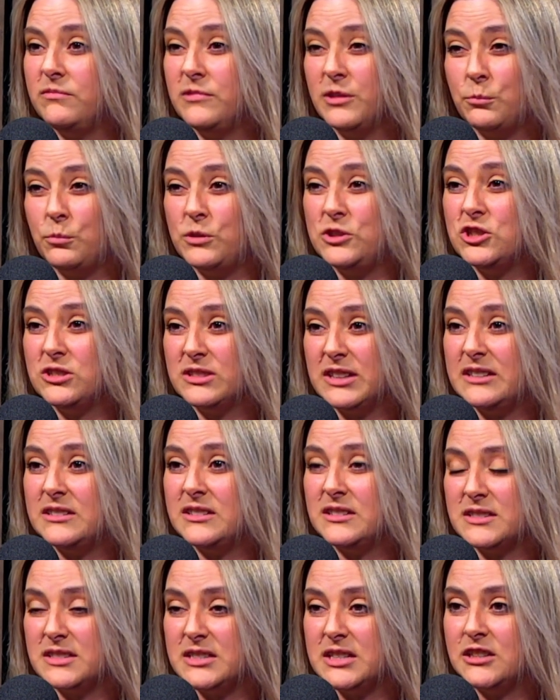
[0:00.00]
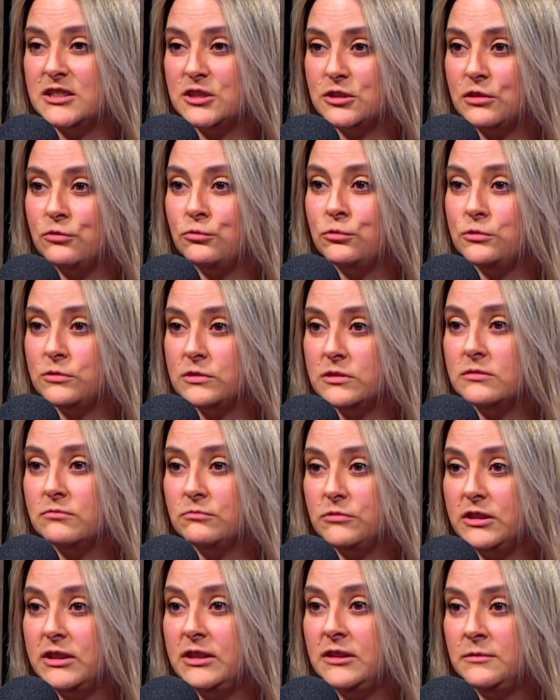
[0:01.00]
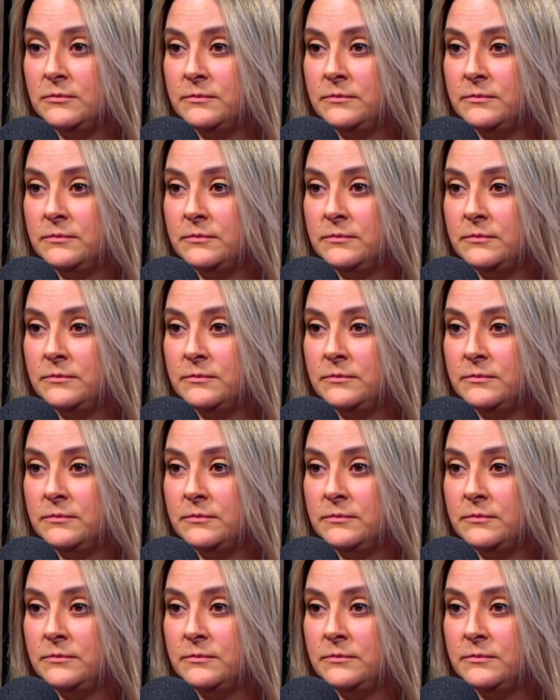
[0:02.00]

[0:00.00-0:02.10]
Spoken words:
We just like to stick to our roots, really.